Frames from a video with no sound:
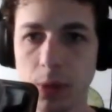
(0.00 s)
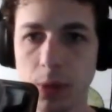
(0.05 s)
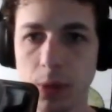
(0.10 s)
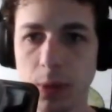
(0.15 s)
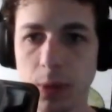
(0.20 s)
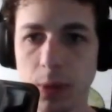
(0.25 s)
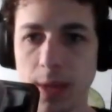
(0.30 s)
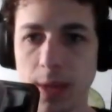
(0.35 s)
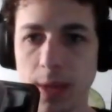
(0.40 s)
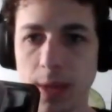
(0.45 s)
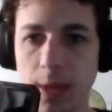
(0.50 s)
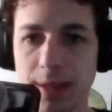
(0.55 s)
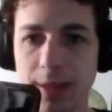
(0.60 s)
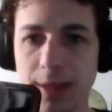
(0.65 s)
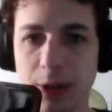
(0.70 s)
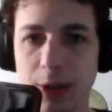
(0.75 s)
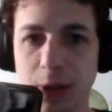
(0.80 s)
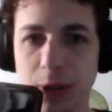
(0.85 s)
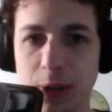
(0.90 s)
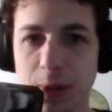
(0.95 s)
Tweet.
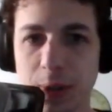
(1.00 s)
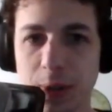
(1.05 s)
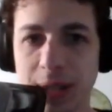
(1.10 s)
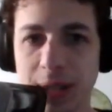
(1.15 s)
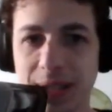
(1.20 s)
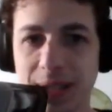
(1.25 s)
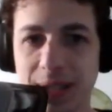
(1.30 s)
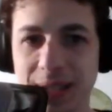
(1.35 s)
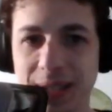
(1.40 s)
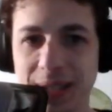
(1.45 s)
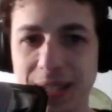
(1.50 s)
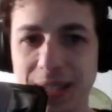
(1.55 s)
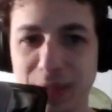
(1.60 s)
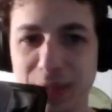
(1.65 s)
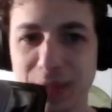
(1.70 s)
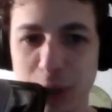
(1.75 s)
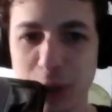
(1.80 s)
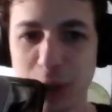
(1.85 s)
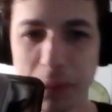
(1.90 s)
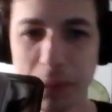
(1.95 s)
There's the tweet. Didn't
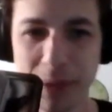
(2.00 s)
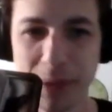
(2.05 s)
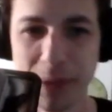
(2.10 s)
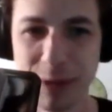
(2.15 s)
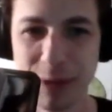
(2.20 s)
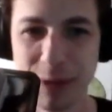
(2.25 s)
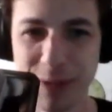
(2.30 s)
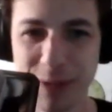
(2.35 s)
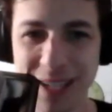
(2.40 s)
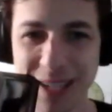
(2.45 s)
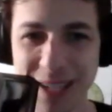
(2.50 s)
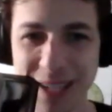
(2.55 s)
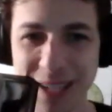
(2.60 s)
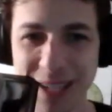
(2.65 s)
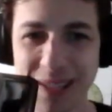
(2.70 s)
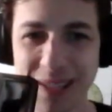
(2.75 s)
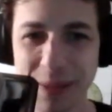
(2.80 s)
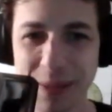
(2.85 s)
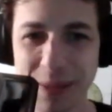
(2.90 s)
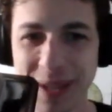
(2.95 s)
even show up in my own feed.
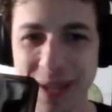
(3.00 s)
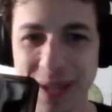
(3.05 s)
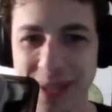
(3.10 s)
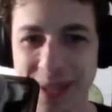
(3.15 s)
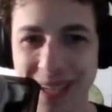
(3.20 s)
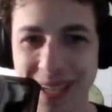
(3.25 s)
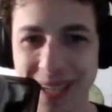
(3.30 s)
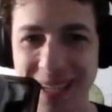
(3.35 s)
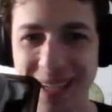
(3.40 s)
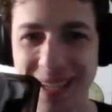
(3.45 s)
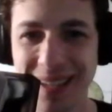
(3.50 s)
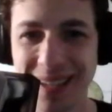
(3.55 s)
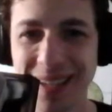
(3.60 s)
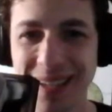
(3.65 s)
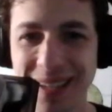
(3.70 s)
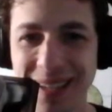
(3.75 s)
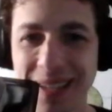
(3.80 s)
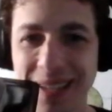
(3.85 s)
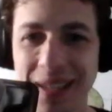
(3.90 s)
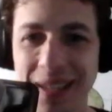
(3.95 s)
That's a bad sign.
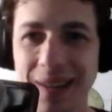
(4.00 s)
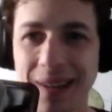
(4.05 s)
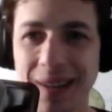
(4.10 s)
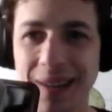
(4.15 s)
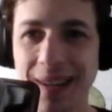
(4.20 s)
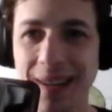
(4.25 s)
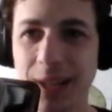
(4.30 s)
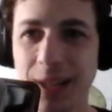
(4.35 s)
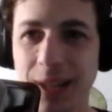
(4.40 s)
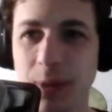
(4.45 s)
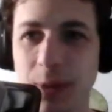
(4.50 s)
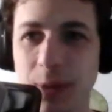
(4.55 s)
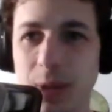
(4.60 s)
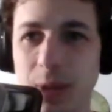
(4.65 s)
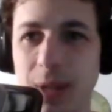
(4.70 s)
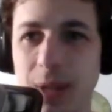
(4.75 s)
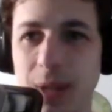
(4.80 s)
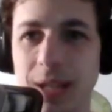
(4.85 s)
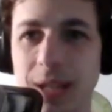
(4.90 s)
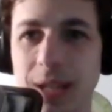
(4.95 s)
All right, it's
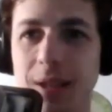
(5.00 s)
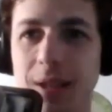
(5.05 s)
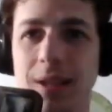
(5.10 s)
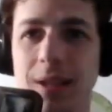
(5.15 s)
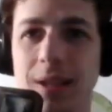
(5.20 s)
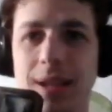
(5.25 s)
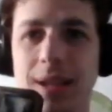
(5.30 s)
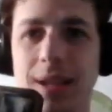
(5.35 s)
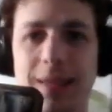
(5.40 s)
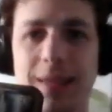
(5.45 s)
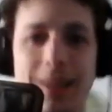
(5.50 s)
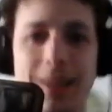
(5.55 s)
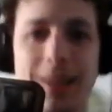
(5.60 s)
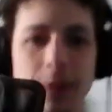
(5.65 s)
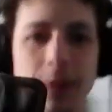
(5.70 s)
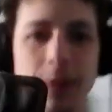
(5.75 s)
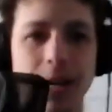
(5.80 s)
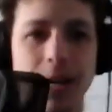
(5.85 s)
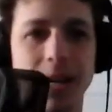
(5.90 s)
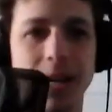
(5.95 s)
retweeted. And there
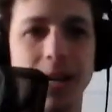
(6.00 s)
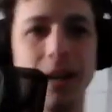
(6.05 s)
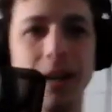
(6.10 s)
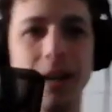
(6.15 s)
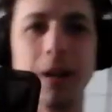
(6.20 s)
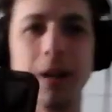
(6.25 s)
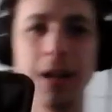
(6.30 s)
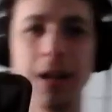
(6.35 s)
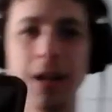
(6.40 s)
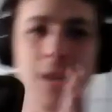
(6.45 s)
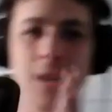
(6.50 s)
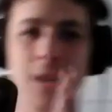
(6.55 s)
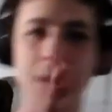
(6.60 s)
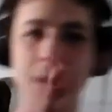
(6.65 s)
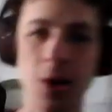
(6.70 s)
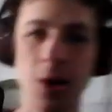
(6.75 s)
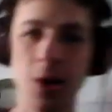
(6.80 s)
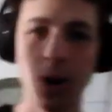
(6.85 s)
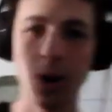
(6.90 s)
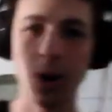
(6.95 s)
we are.
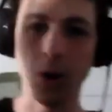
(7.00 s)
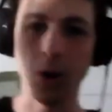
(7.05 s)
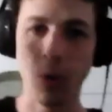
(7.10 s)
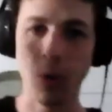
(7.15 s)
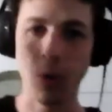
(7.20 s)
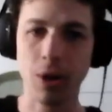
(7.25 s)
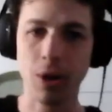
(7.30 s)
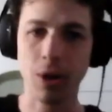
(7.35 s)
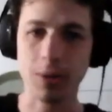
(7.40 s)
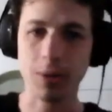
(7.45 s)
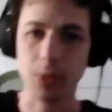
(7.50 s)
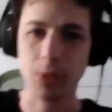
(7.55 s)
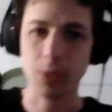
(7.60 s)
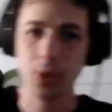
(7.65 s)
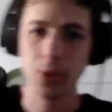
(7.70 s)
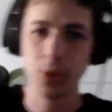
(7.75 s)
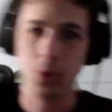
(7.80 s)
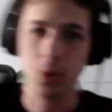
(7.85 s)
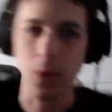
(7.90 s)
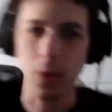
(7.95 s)
Welcome
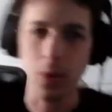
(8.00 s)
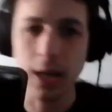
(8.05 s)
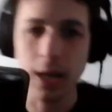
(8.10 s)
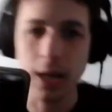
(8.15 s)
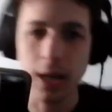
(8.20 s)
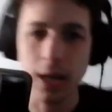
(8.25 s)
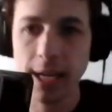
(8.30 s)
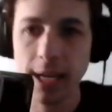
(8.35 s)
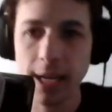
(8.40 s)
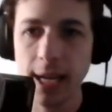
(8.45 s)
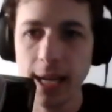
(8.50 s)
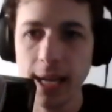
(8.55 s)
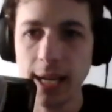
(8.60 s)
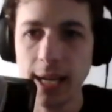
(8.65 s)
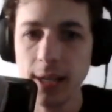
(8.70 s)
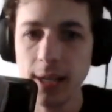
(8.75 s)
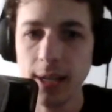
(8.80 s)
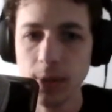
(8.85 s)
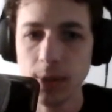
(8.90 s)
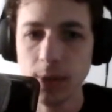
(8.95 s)
to Late
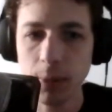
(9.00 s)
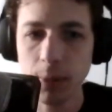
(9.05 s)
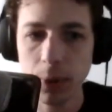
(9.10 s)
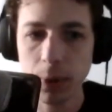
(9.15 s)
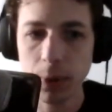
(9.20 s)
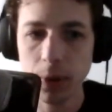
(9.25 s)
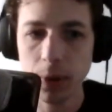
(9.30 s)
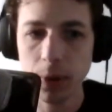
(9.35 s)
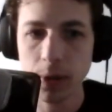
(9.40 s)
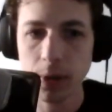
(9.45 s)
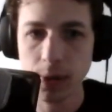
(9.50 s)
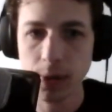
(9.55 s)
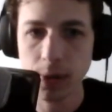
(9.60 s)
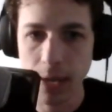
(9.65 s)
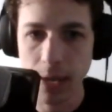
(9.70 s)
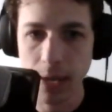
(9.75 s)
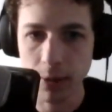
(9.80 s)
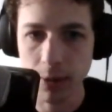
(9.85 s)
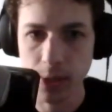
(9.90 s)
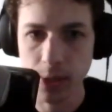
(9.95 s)
Night Simple
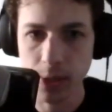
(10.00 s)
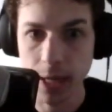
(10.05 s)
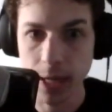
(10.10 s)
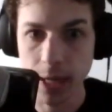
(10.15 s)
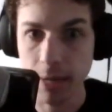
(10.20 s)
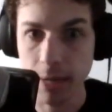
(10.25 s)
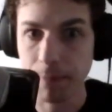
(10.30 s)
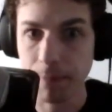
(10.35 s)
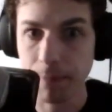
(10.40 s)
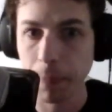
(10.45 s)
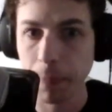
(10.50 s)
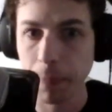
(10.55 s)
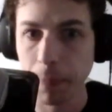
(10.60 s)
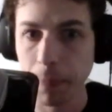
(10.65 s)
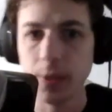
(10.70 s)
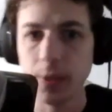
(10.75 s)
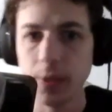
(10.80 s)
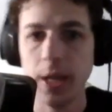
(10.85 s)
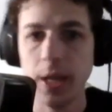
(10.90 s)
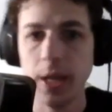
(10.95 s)
Sound Design.
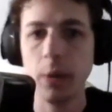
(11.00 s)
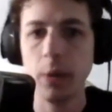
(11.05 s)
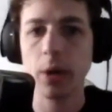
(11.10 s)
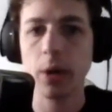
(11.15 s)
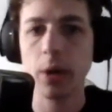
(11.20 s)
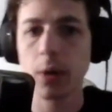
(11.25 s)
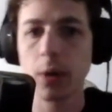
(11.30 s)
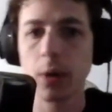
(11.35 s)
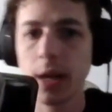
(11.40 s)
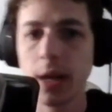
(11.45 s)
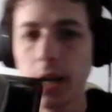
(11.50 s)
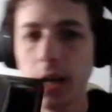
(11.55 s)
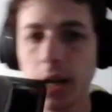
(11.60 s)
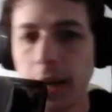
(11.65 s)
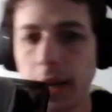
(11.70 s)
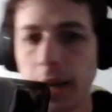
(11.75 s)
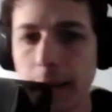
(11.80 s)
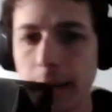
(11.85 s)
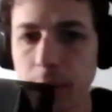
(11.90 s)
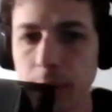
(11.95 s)
Today we are working on
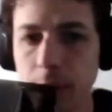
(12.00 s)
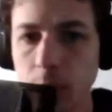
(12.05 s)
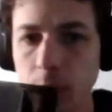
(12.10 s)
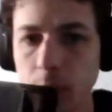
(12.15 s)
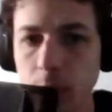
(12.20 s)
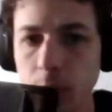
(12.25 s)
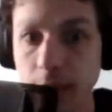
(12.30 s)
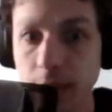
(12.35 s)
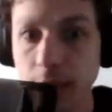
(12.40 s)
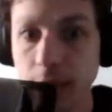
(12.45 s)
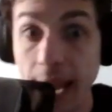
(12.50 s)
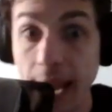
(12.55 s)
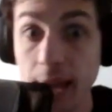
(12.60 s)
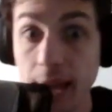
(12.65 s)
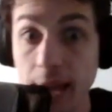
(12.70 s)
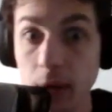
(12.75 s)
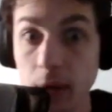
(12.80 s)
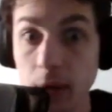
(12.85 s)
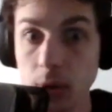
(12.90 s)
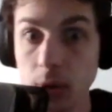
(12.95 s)
an episode of
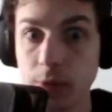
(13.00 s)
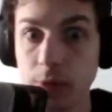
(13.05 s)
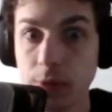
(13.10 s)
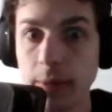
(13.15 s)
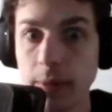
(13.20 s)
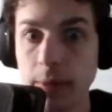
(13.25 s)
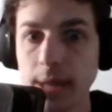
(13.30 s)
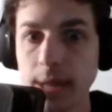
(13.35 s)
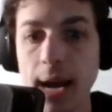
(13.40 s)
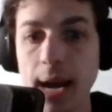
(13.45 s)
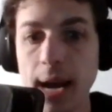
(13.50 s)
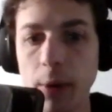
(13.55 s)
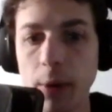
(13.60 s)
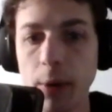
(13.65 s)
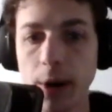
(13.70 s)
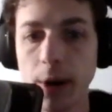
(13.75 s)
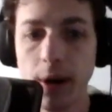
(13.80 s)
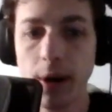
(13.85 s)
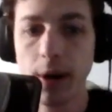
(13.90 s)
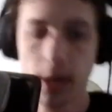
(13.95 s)
Tales from the
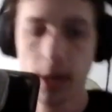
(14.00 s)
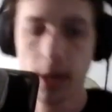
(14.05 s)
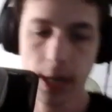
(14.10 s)
Tower,